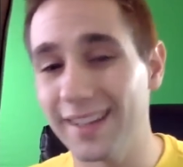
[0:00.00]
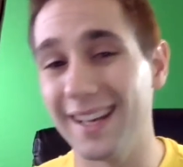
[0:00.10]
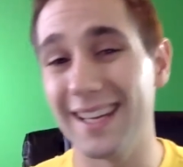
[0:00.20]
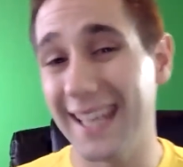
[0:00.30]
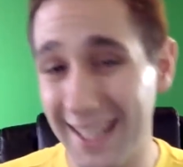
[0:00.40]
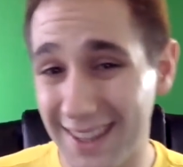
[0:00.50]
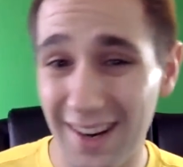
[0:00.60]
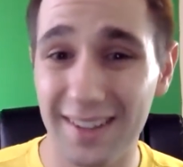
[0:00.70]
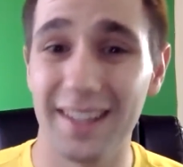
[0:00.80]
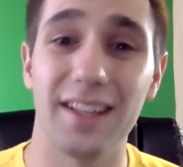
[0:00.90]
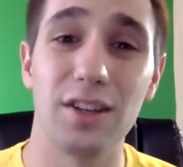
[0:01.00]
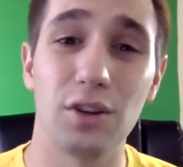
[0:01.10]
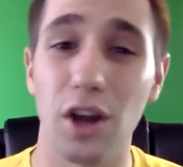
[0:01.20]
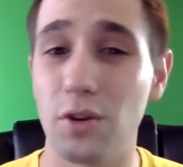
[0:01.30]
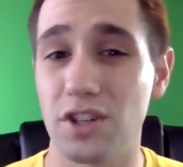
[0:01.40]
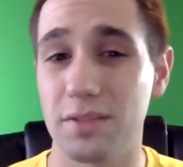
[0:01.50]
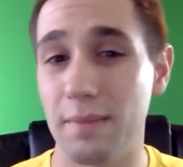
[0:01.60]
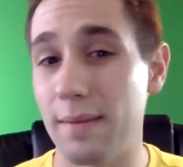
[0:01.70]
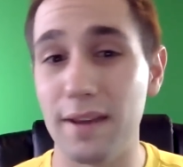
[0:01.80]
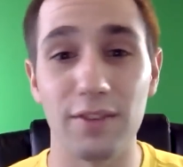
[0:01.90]
and then you get there, and then the new coach is
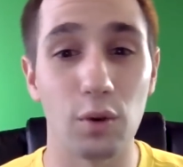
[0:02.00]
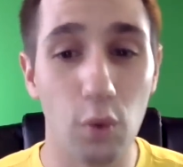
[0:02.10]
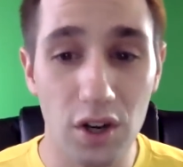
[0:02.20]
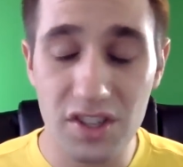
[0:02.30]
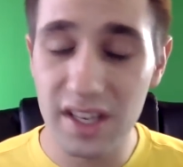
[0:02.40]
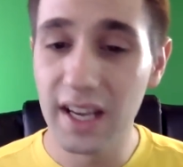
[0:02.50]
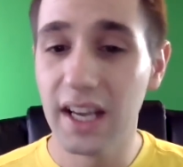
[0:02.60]
maybe even worse.